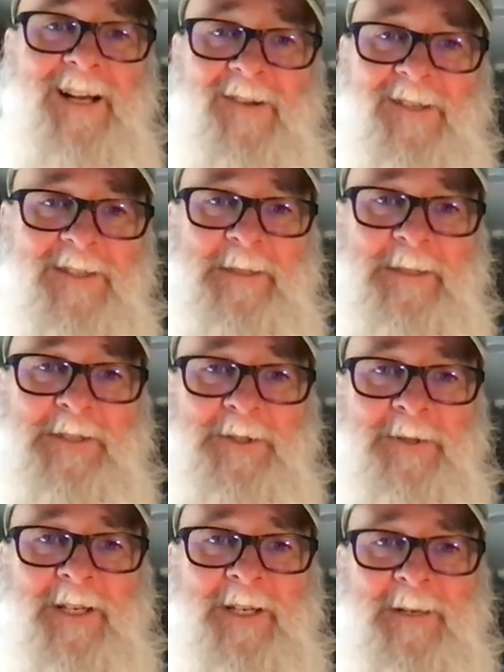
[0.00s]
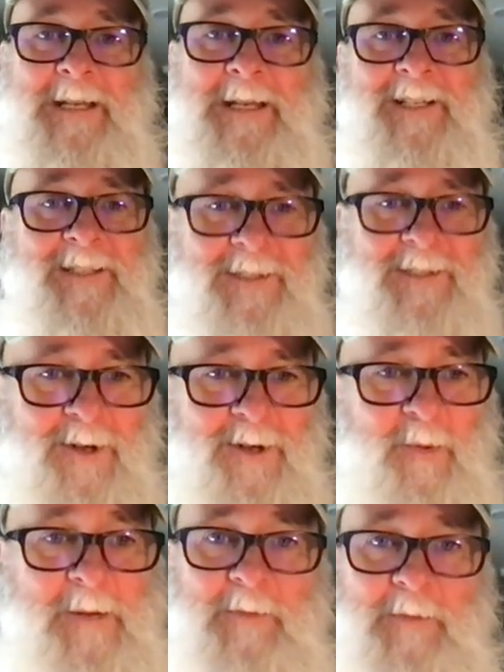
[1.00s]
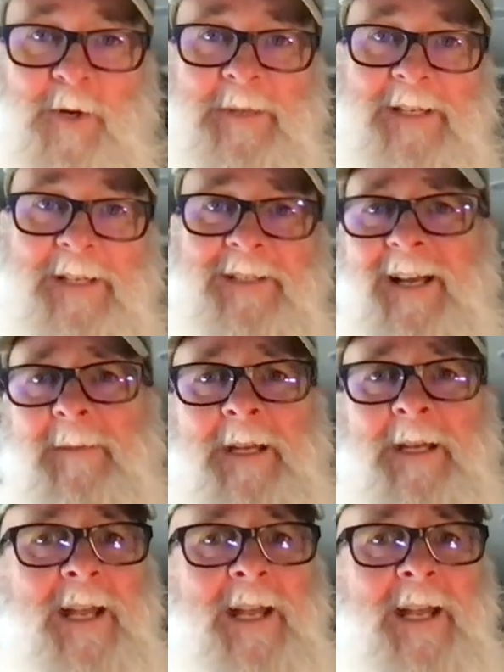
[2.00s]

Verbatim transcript: to also be true here because this is all one moment in time and